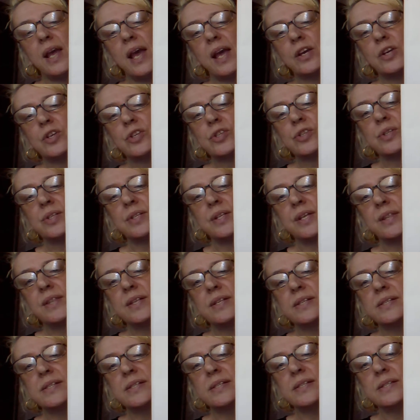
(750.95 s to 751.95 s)
Actually,
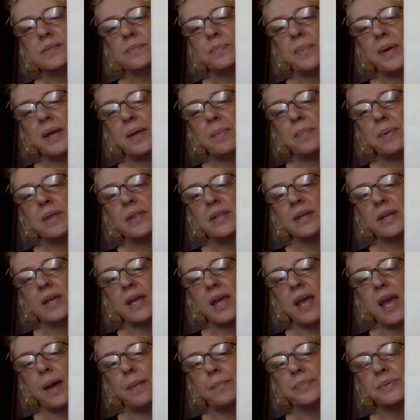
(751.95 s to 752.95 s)
this is maybe the
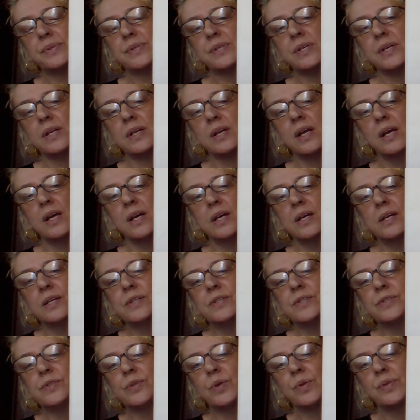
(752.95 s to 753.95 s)
captain.
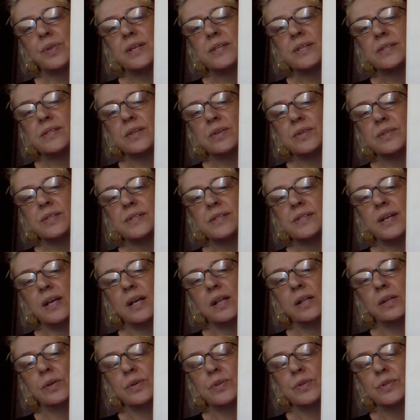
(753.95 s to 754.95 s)
So these are
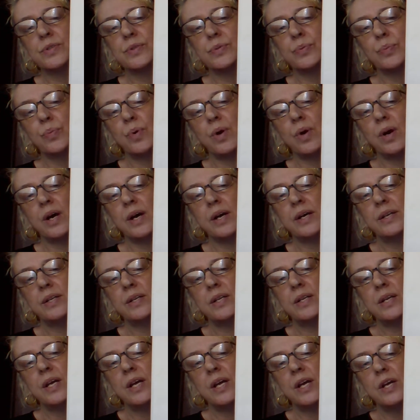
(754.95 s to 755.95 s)
sailors.
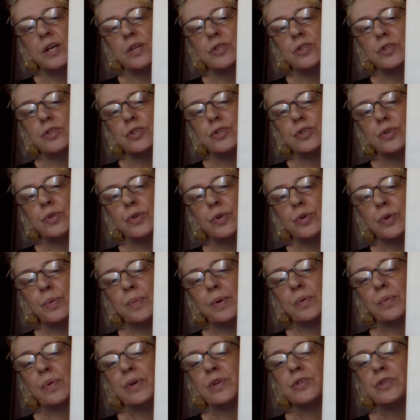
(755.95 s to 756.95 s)
One, two,
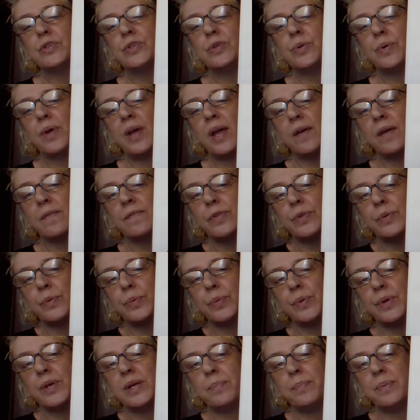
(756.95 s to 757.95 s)
but we do have
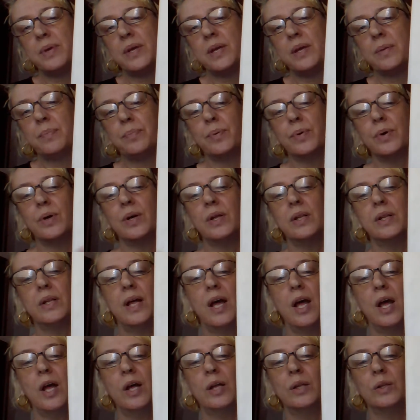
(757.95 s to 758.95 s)
three people
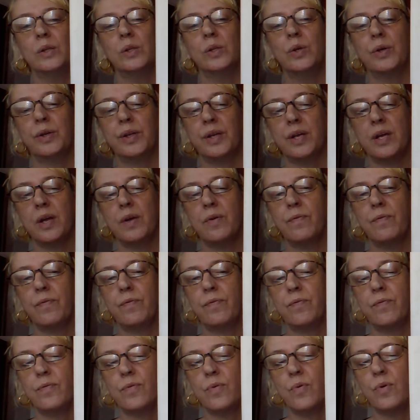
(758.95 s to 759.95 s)
looking
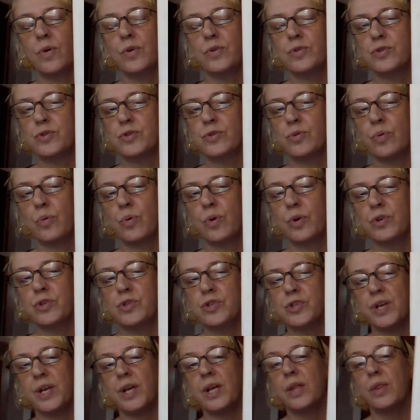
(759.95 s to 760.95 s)
for
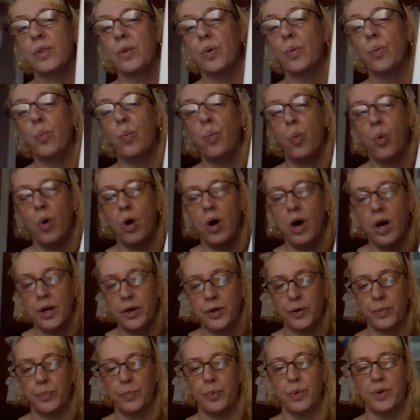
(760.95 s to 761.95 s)
George in the
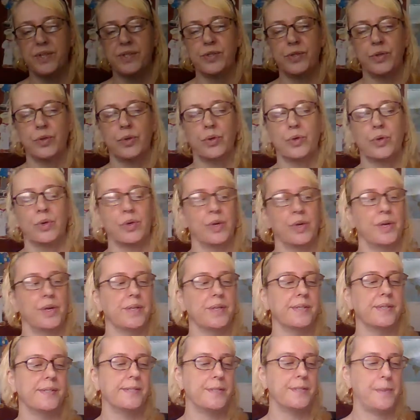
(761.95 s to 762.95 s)
water, boys and
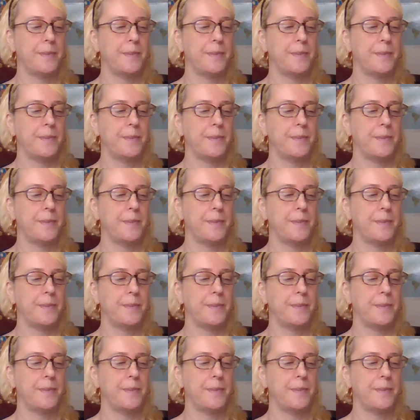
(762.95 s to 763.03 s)
girls.